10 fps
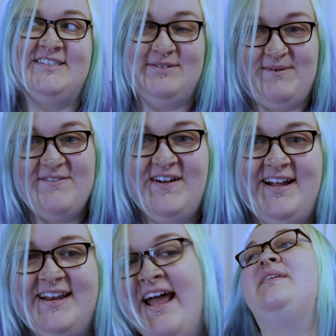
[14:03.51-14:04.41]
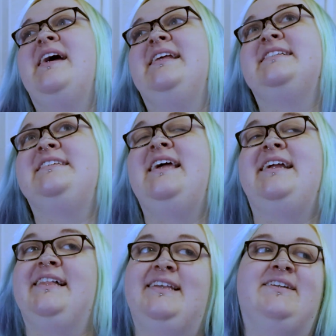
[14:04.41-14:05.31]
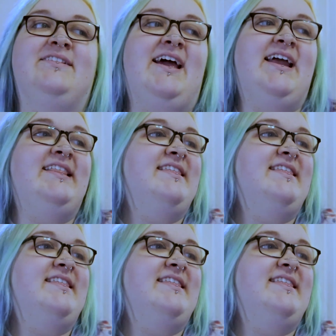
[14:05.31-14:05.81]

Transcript: super fun. And it's getting a little late